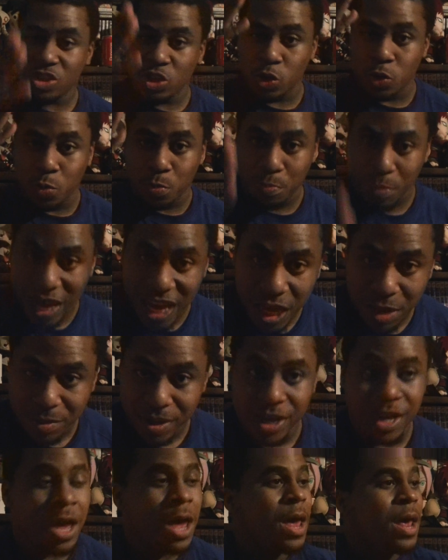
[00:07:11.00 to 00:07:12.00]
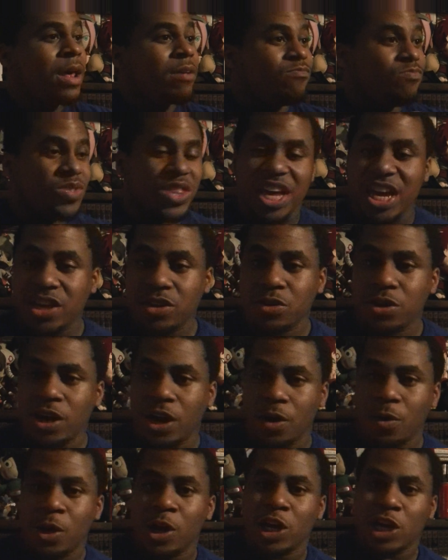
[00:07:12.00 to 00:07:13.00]
tube baby. There you
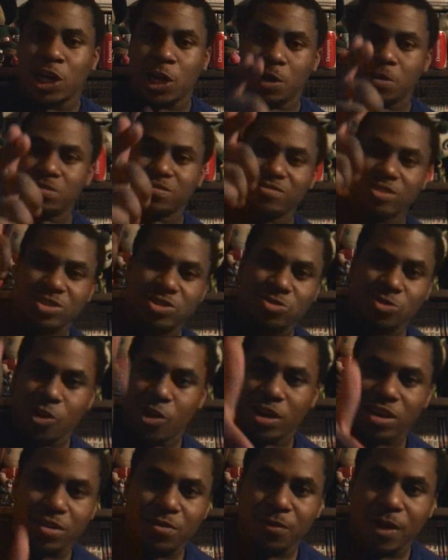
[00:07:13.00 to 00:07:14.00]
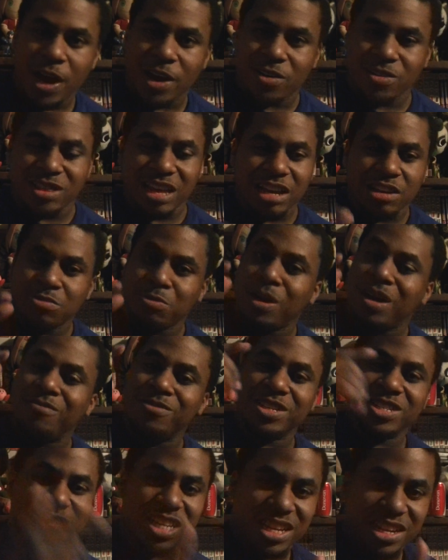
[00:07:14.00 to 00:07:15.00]
go. Clones of the strongest fighter. That's why
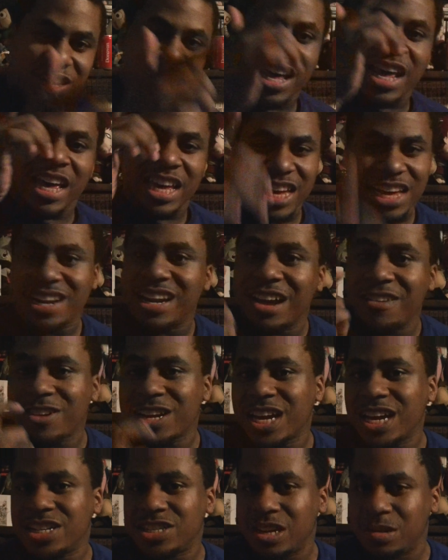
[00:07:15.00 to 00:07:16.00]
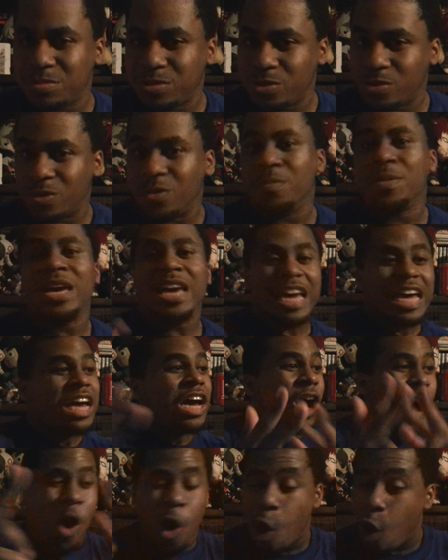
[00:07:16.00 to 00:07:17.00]
Vegeta can never catch up to him.
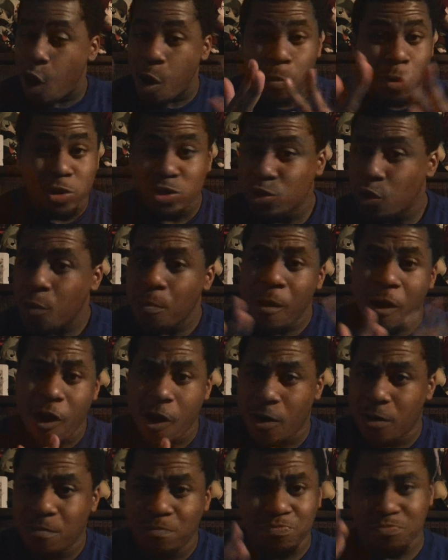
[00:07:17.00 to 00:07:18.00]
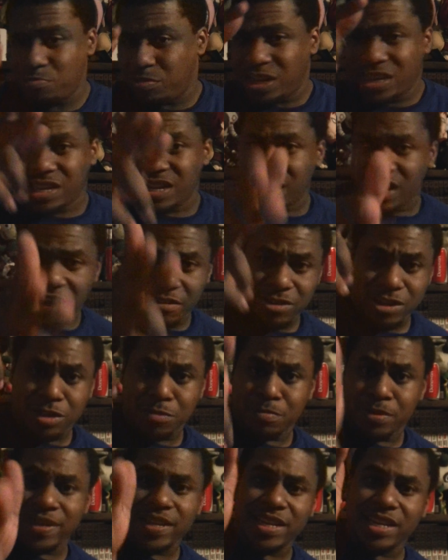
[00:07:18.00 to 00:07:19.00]
Almost on par, but can never
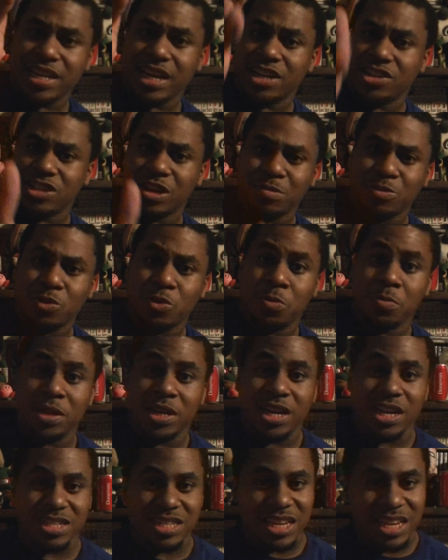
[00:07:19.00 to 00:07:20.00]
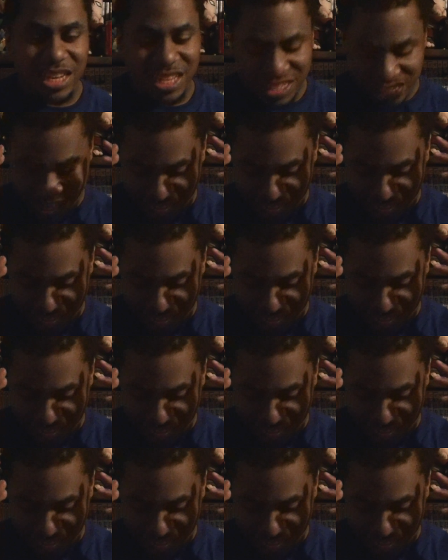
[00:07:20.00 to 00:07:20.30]
completely catch up to him because he is